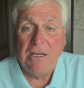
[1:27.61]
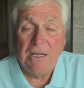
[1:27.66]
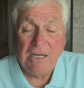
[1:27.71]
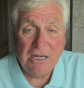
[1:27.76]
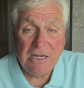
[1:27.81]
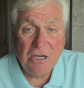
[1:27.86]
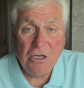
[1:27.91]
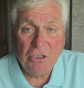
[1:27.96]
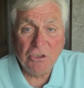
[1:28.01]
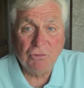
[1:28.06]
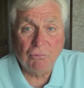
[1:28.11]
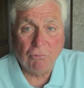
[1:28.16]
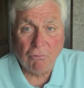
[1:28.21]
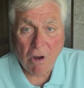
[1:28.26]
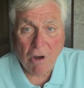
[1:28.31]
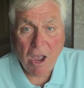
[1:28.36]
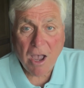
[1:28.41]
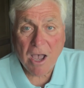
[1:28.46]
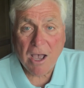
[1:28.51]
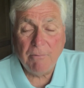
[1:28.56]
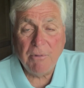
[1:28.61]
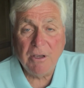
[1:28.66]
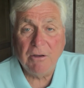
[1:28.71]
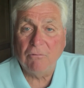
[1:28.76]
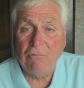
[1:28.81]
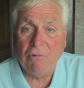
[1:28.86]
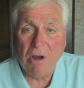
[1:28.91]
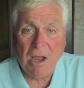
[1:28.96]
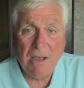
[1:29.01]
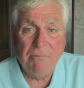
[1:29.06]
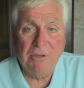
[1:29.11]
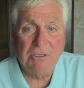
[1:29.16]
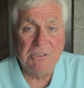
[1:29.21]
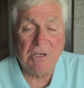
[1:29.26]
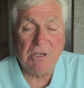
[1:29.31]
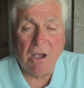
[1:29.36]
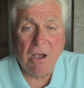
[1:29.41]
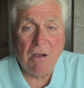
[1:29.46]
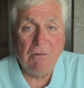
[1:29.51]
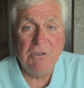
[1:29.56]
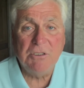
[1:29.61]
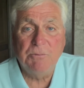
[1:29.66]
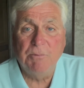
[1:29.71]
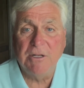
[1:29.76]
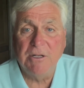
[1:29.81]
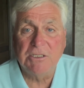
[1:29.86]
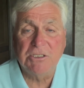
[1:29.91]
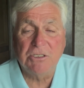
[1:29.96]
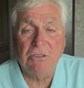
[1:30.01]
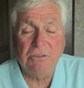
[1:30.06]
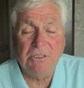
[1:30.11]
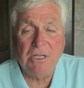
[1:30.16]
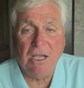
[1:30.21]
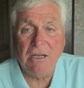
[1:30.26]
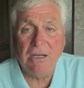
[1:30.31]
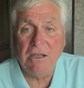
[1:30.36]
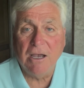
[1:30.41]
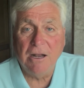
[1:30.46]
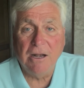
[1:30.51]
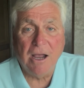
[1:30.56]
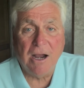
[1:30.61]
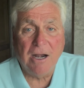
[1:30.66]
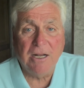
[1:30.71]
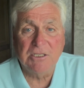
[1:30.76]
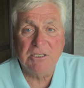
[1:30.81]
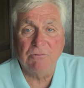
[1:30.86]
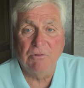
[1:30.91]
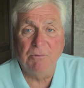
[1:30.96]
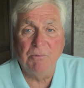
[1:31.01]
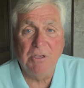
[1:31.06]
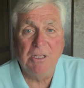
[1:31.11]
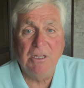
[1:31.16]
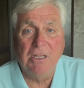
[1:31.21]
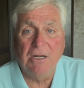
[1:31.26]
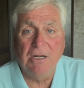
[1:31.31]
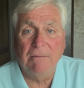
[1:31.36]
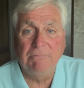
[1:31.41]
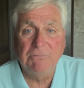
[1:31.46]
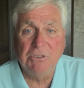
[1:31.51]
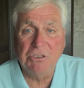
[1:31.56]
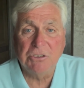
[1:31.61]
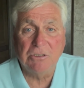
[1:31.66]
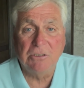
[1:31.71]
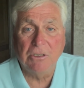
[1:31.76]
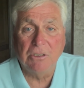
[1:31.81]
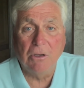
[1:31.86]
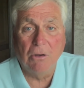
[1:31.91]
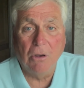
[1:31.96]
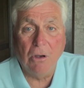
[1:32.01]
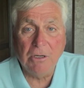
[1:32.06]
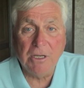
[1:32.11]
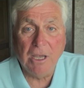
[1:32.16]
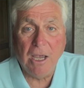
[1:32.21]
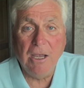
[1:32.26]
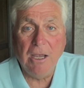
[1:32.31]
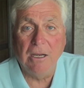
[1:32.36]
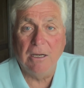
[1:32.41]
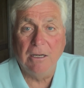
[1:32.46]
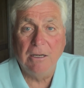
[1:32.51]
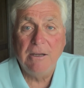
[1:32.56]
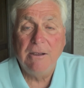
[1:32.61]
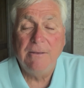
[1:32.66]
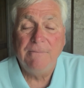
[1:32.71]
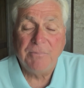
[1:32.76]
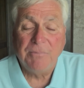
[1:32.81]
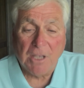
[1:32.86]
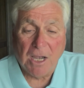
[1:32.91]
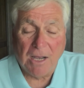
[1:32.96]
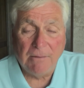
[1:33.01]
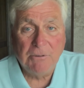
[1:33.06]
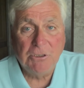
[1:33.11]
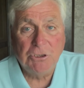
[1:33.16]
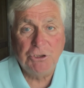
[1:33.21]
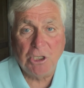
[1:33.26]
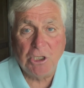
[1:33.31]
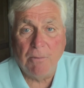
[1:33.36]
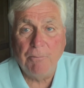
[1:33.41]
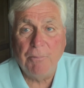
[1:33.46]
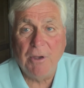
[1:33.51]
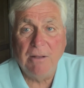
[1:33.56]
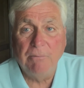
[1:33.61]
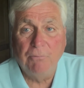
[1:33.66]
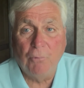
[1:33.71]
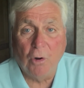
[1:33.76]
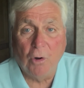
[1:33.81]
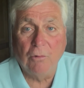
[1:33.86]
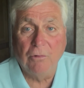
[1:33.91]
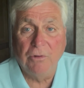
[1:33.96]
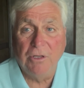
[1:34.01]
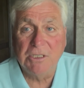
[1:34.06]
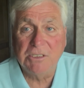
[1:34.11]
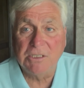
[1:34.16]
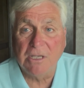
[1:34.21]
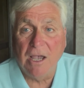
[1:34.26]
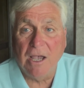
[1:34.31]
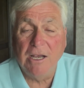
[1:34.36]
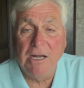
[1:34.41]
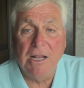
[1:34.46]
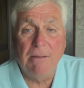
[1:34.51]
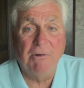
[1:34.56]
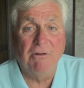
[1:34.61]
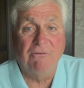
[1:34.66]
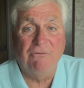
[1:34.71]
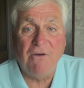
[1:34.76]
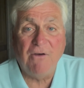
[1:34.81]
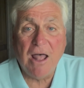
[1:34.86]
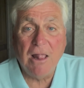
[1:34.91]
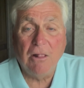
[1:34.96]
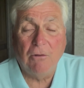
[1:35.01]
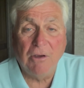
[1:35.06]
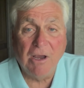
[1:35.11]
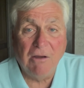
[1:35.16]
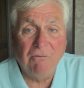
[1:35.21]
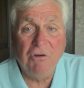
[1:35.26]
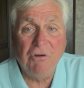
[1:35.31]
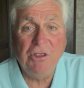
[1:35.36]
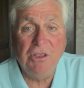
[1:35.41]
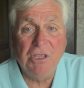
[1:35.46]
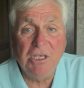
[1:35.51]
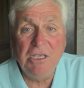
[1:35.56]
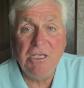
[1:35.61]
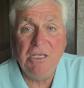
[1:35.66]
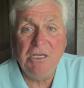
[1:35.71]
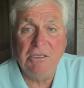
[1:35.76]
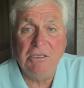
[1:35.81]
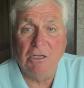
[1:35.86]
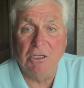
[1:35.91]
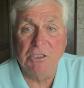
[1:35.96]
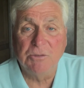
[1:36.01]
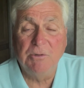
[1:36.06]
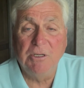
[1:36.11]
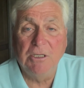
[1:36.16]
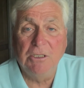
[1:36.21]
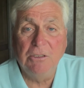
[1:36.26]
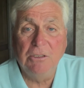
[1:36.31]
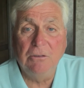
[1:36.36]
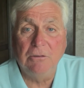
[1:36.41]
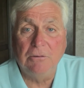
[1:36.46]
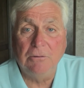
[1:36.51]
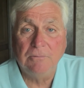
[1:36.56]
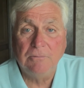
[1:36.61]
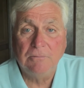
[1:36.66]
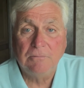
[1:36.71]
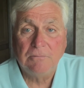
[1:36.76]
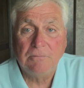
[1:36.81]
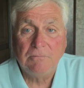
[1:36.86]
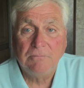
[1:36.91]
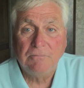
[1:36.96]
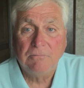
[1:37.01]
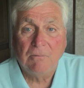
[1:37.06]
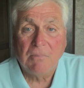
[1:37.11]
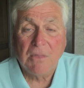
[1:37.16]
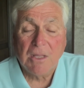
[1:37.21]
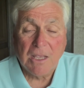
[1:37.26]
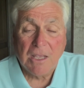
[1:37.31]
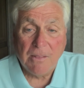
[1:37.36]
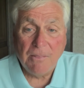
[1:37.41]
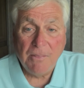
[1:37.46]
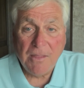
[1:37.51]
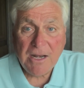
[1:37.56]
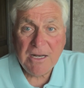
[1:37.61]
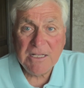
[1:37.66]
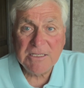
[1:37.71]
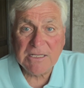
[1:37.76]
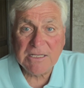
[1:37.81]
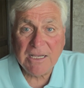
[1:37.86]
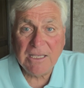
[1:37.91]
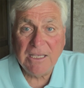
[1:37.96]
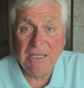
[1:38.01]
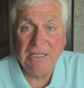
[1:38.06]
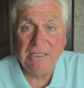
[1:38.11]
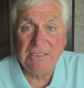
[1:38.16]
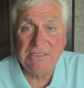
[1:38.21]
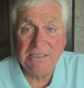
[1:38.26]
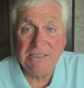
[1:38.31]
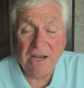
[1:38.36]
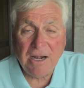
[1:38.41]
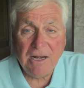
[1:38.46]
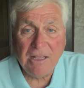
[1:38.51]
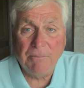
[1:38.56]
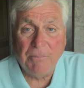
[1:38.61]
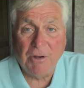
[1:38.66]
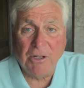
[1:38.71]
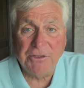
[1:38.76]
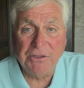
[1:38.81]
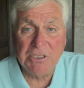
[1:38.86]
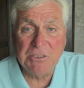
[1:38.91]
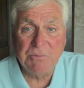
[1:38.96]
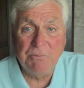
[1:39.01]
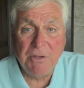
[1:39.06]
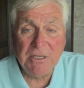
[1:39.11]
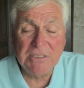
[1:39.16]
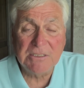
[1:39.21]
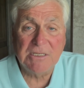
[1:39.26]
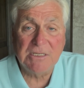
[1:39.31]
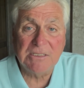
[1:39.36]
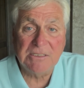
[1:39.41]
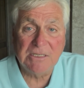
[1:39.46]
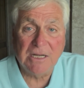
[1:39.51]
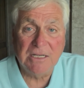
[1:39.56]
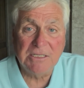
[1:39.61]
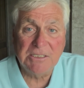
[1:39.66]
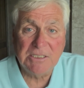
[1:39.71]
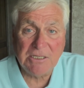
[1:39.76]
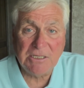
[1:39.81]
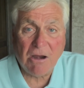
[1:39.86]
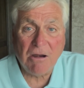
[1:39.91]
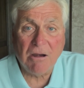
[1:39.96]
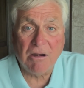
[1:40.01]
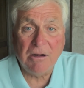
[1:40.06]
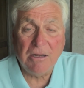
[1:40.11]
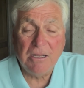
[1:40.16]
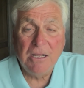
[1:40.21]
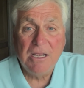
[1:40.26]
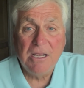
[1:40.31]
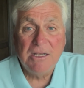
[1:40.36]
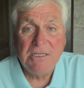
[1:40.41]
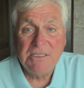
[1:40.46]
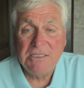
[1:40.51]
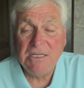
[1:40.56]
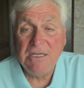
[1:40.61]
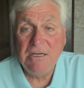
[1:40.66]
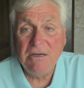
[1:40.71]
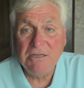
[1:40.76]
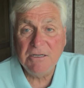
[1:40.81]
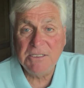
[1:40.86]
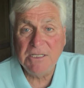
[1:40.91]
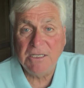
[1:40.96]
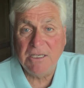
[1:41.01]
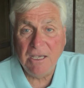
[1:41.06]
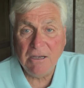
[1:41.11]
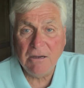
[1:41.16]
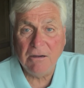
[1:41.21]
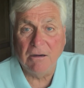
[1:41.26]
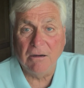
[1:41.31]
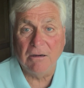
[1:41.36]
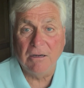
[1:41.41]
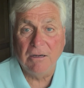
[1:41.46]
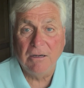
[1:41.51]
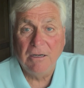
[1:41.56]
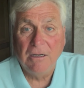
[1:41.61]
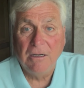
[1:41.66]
And here's Rob. Rob has always been so doggone honest with me that I'm just going to go, okay, I'm going to jump on board with this guy and I'm going to follow everything he tells me to do. And then as I get excited about this business and I start, see, here's the kicker.